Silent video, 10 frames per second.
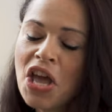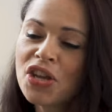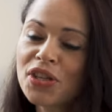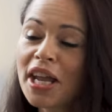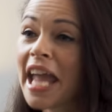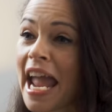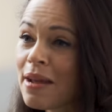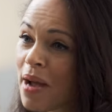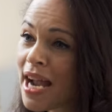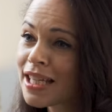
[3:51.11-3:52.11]
So I
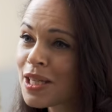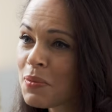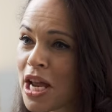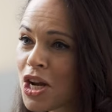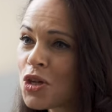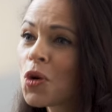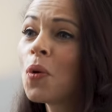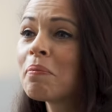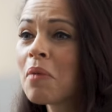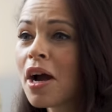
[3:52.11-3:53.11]
came back to England,
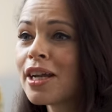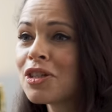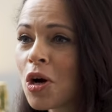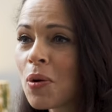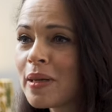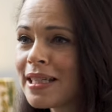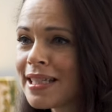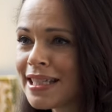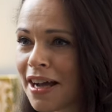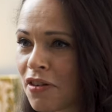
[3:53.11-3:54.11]
quit my job in a
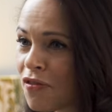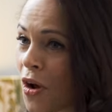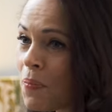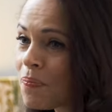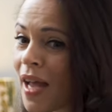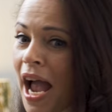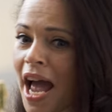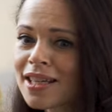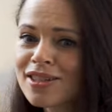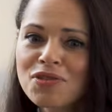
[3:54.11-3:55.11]
design firm,
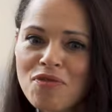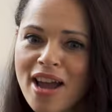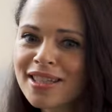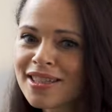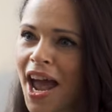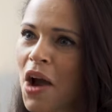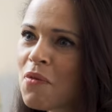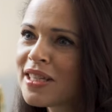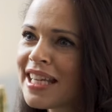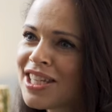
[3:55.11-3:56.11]
and the rest, yeah,
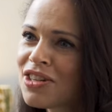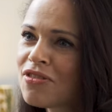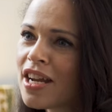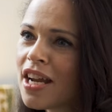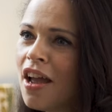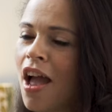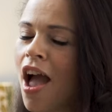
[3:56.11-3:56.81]
was history.